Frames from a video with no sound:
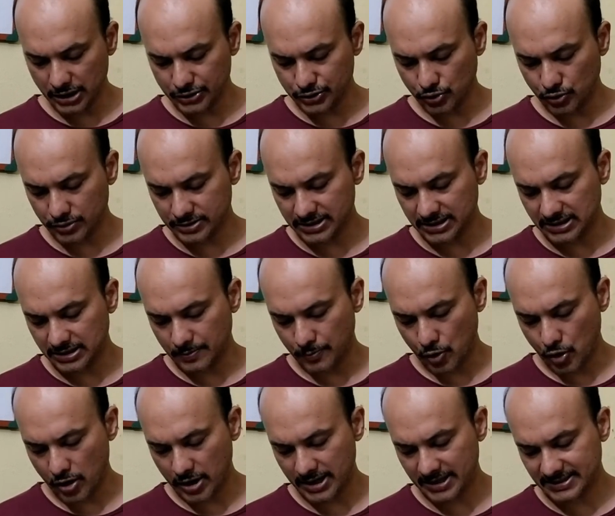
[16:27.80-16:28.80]
All a joke,
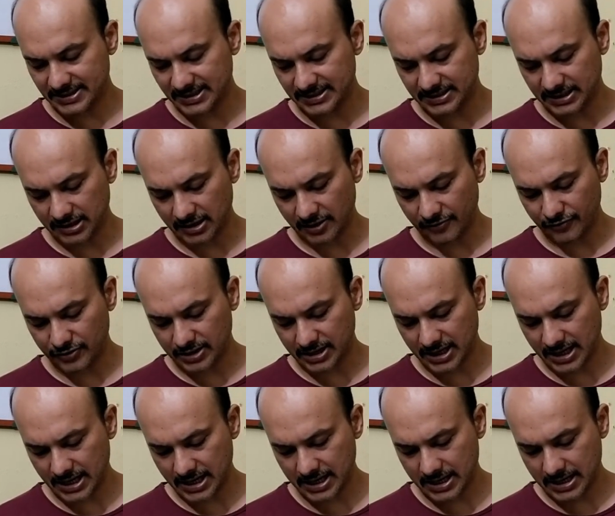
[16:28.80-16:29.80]
said the boy and seized her
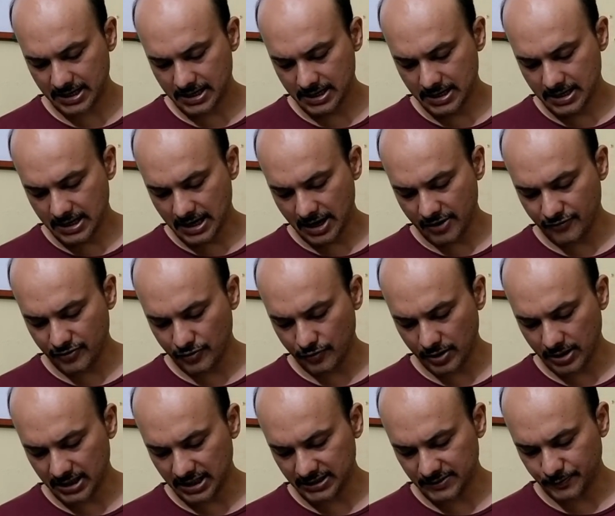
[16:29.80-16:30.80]
roughly. Hey,
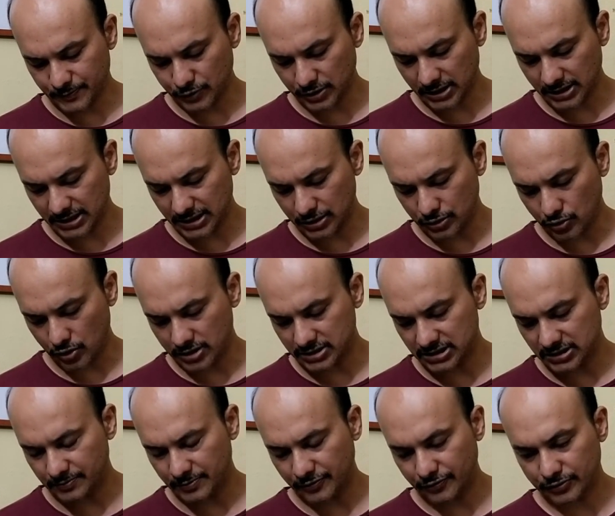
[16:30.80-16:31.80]
everyone, let's put her in
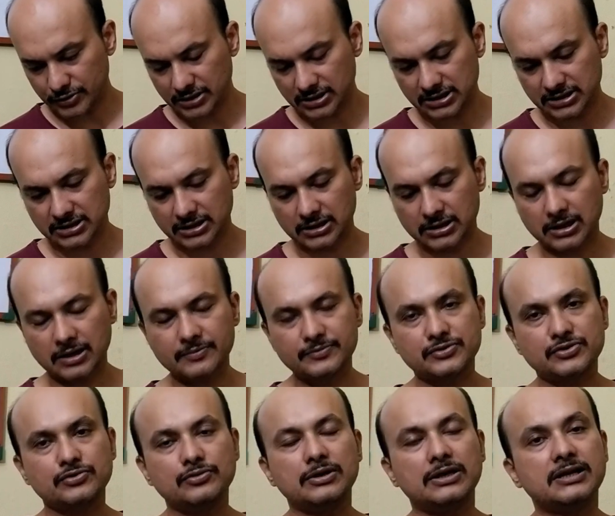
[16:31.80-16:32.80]
the closet before the
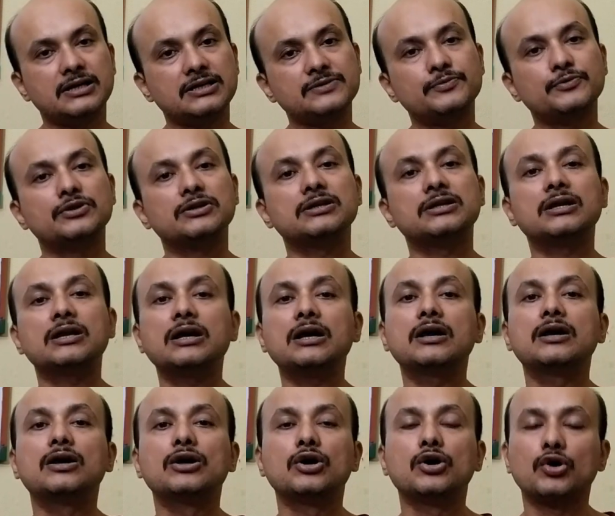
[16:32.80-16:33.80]
teacher comes. So let us put
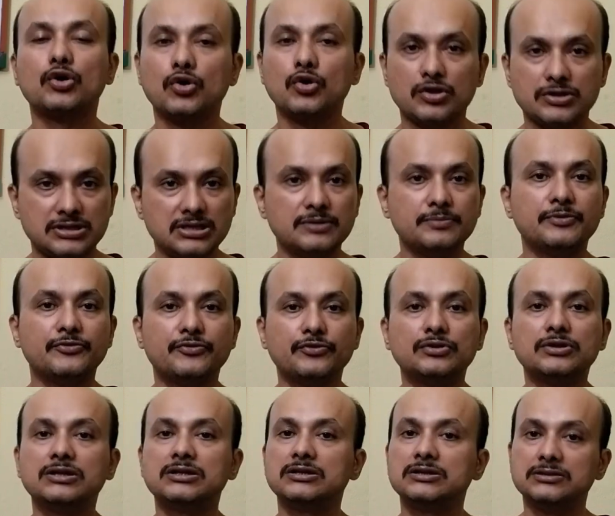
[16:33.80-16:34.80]
in a
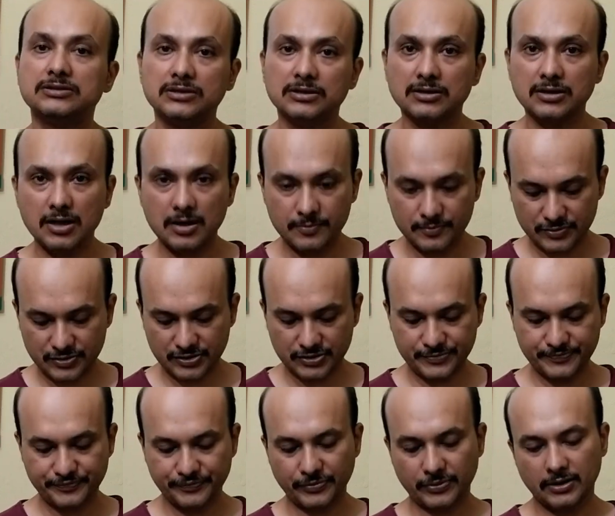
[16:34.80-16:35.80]
closet before the teacher
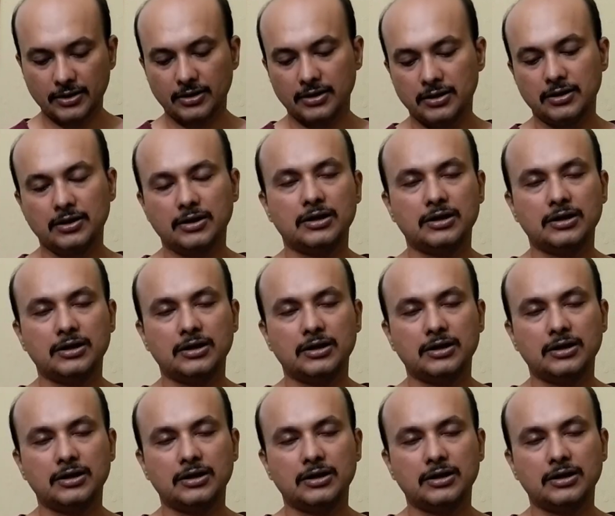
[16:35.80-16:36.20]
comes.